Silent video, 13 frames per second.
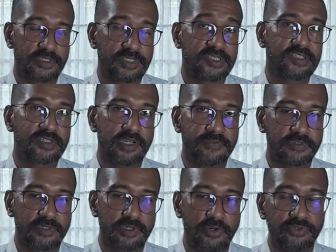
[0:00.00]

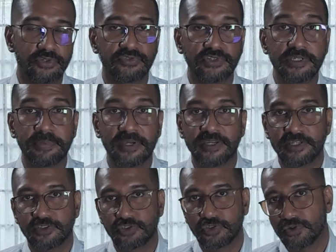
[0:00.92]
discover how to
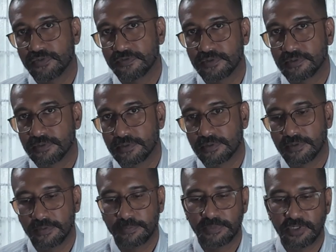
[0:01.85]
repackage your offer
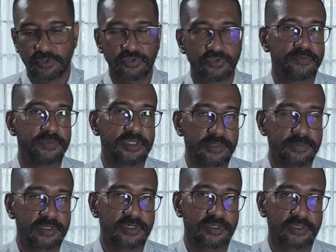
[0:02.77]
because you've been
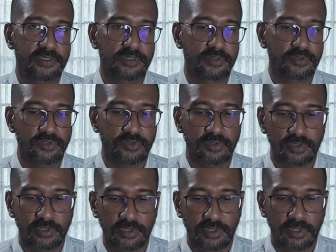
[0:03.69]
A/B testing.
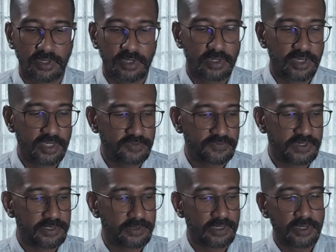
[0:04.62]
So it's
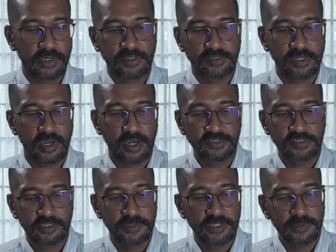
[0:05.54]
fine. So
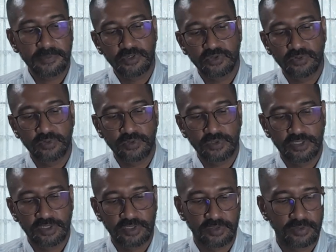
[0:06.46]
asking them to
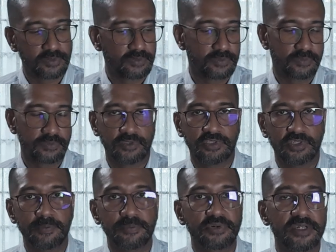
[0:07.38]
just
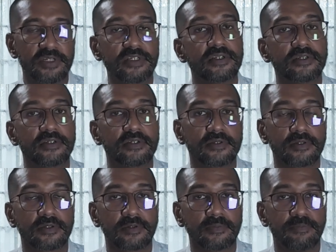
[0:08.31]
jump right in and
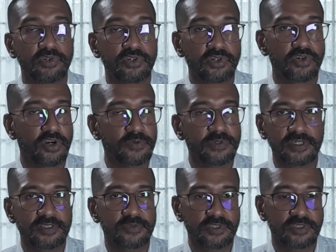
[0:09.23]
book a call with
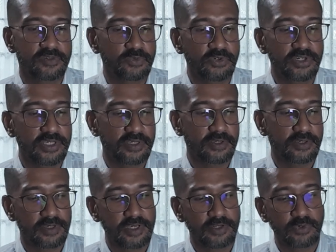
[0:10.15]
us wasn't
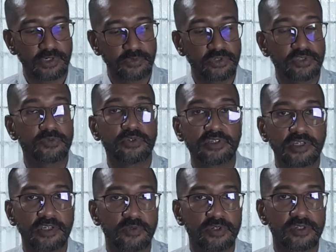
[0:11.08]
working. What was
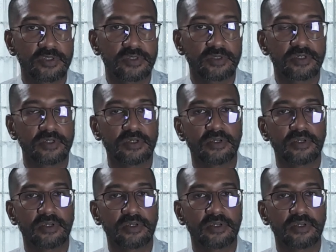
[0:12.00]
working was